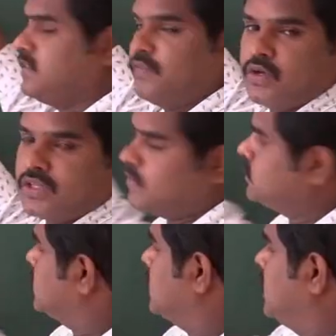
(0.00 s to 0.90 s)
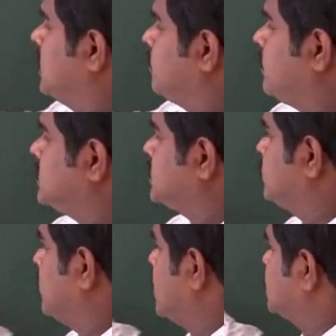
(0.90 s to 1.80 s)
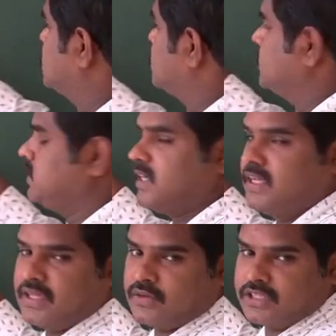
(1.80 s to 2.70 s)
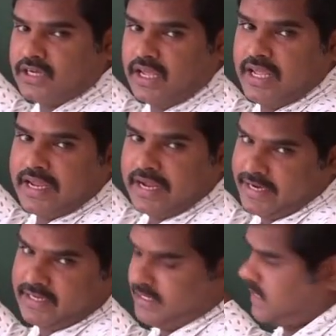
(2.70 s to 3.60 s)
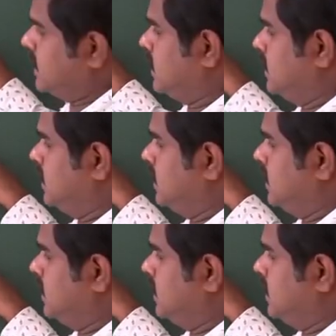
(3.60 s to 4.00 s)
4,000, 1st March rupees 3,800.